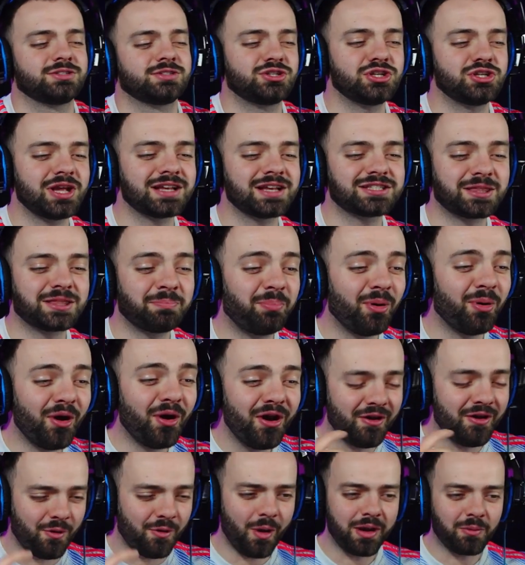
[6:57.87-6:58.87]
she has to
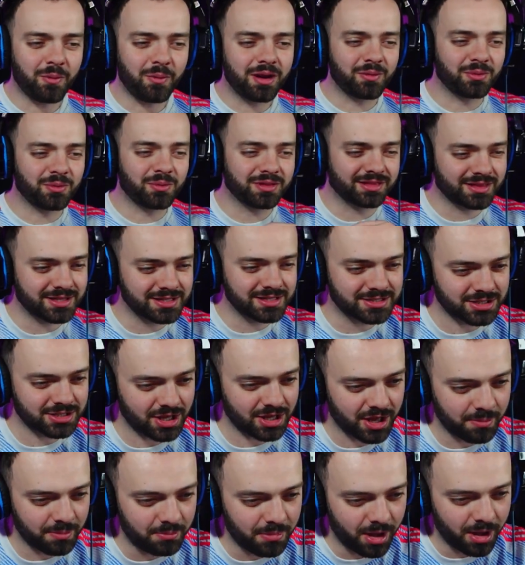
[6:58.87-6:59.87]
put, wait, does
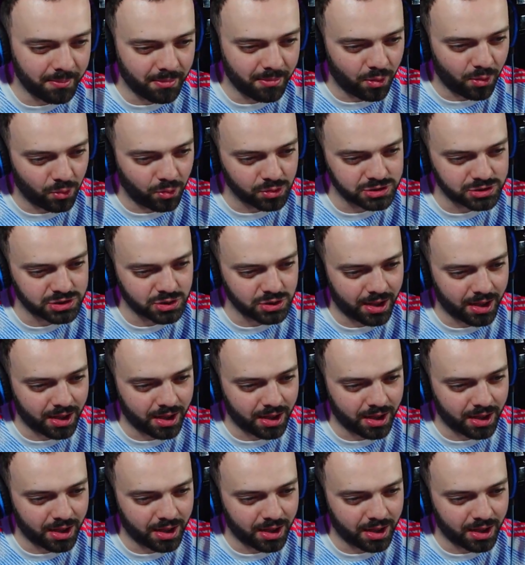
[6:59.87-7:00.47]
her mum also